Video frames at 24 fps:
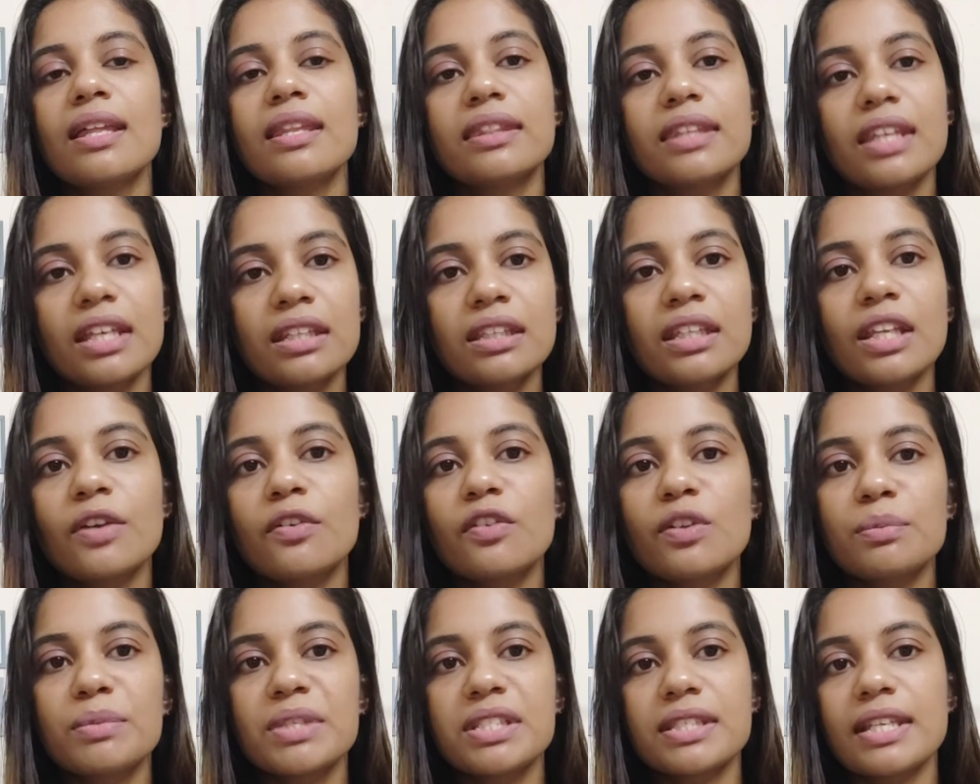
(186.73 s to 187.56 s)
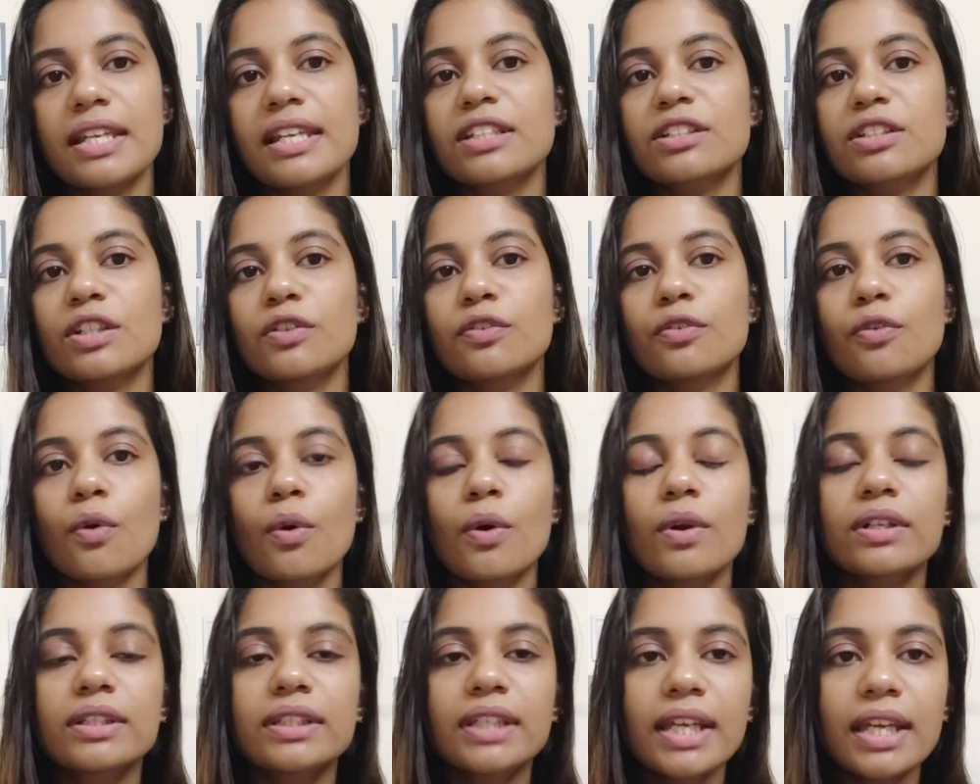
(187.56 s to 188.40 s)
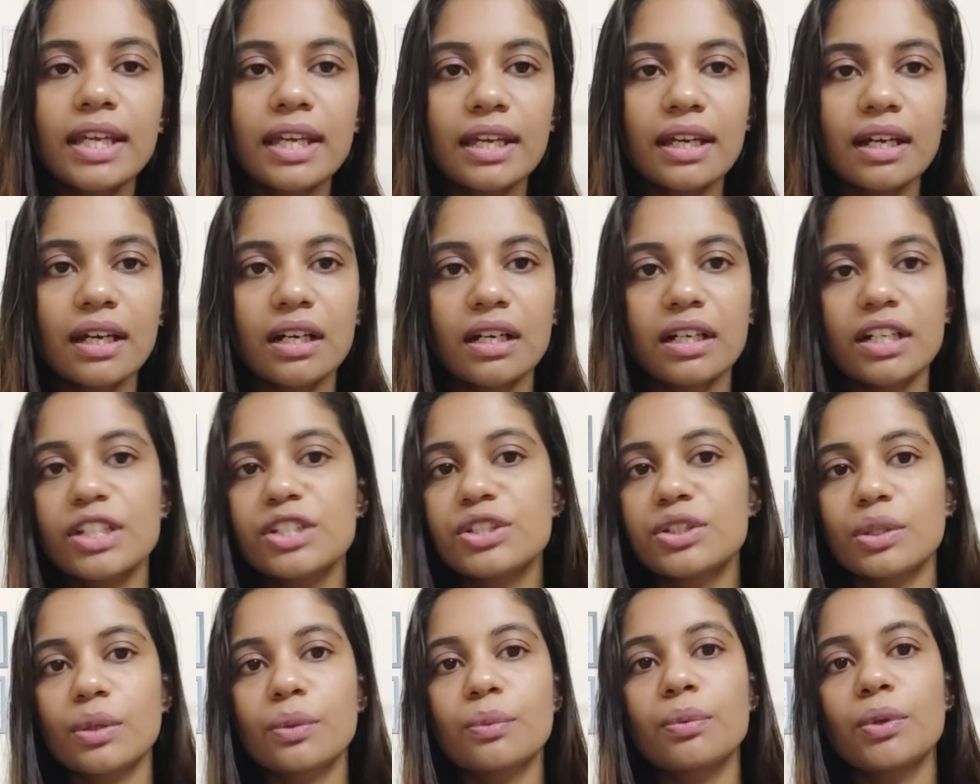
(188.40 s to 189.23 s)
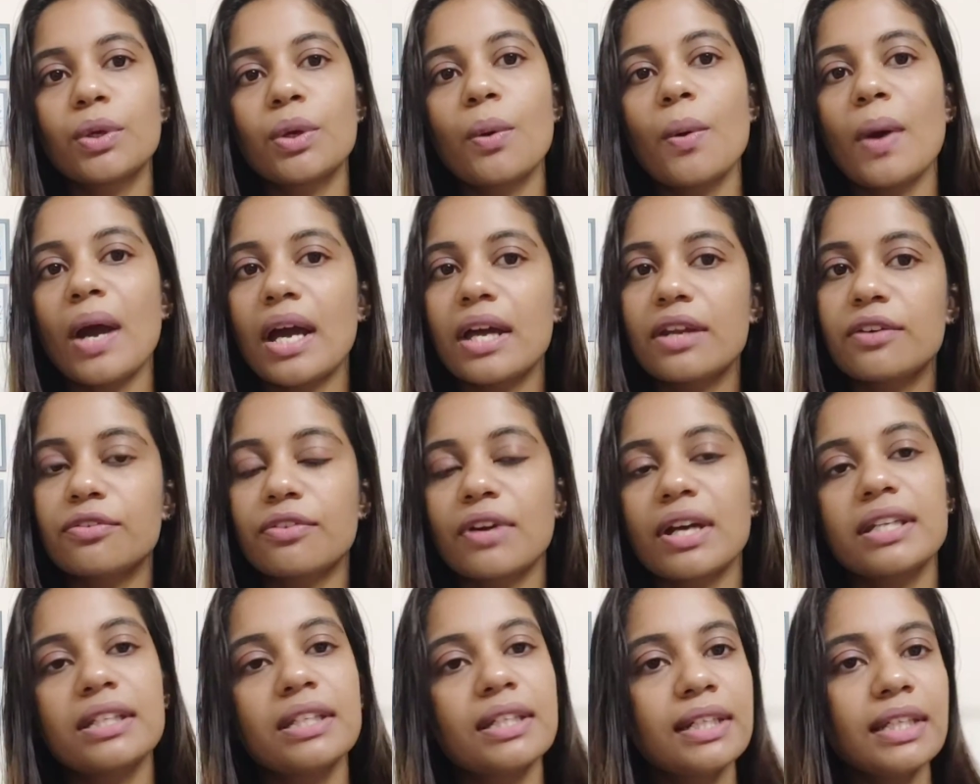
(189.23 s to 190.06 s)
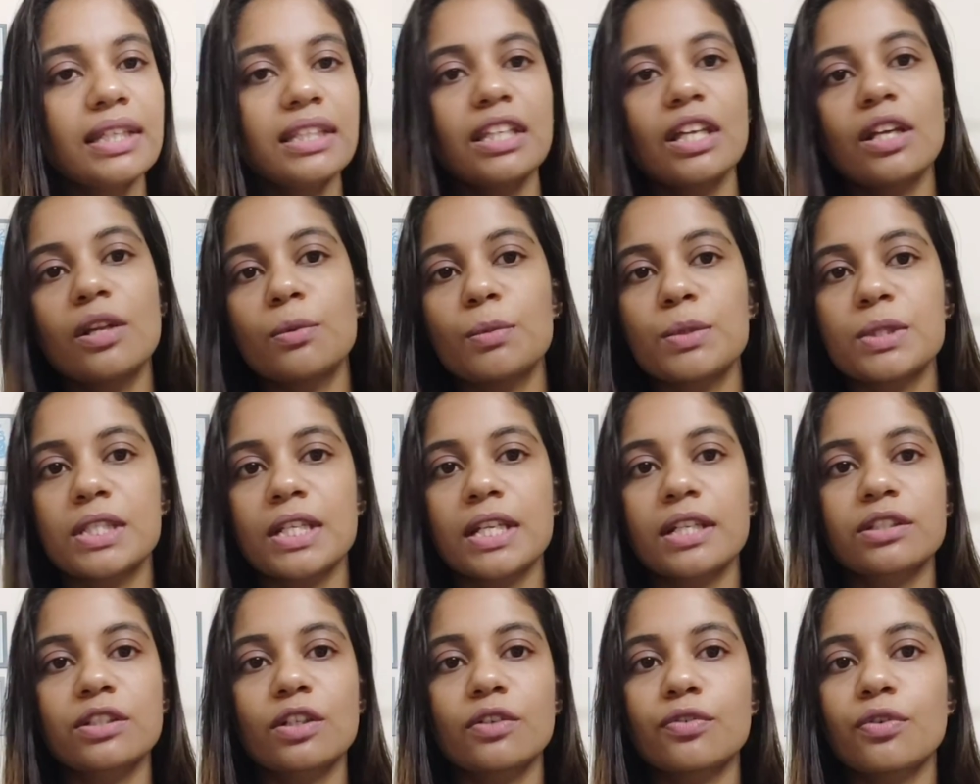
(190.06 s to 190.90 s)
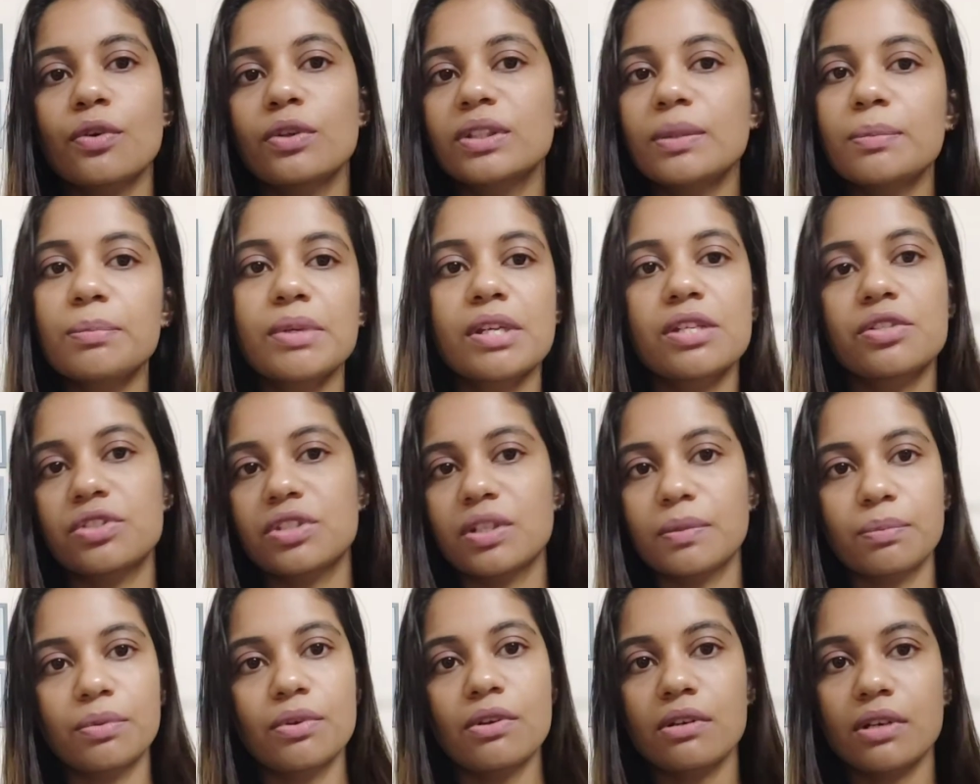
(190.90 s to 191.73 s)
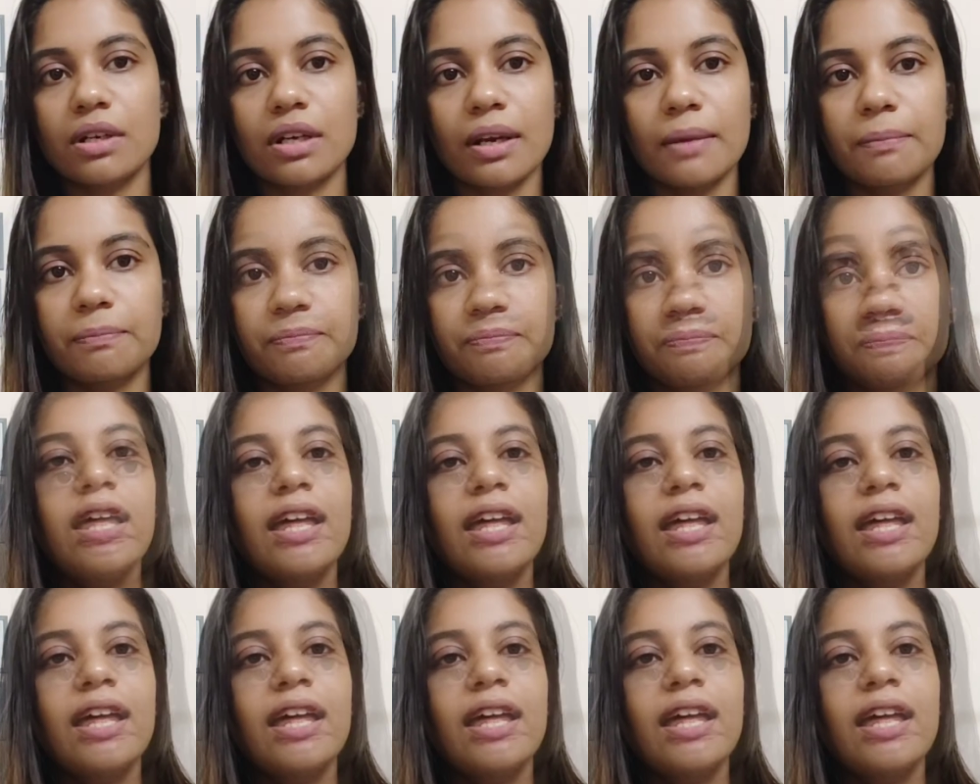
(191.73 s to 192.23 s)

then they will be selected for the interview, and finally they will be selected for the PhD program.